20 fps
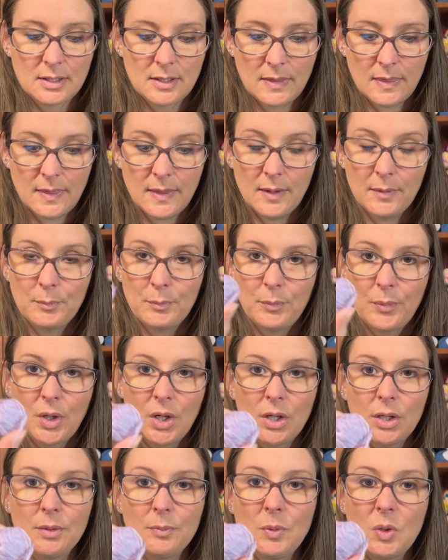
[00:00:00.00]
The
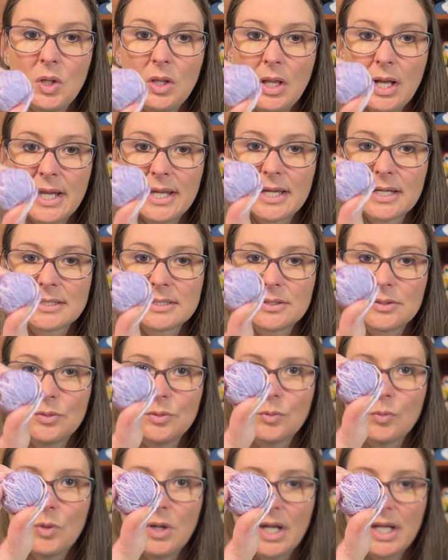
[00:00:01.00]
purple I had to
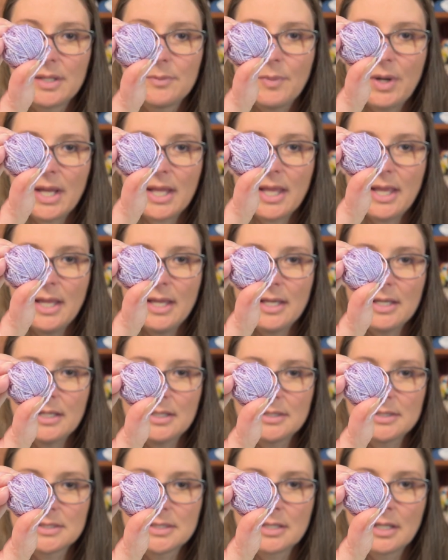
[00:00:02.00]
wind by
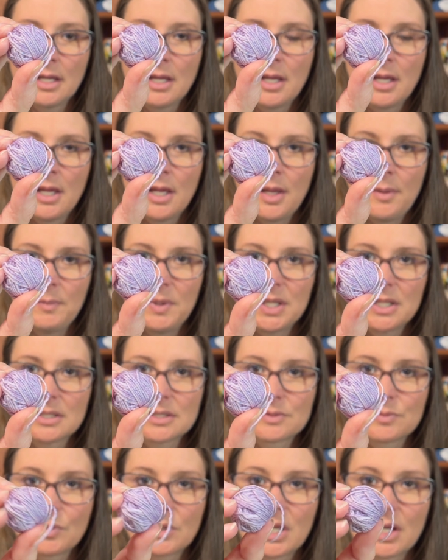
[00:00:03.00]
hand
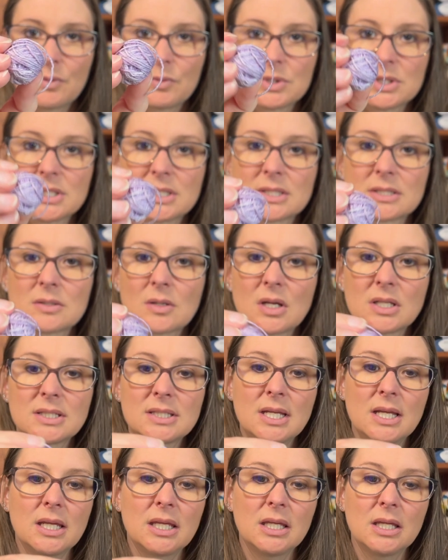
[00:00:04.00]
because when I was
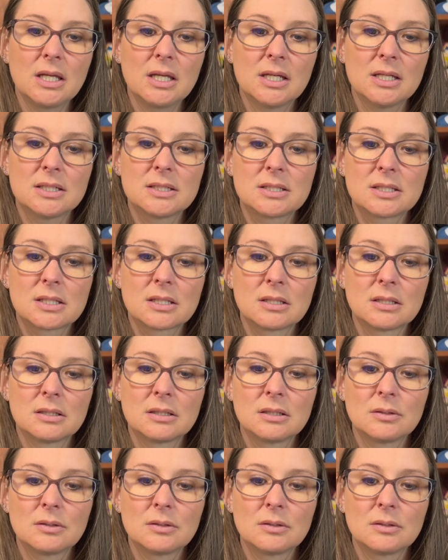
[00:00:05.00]
taking it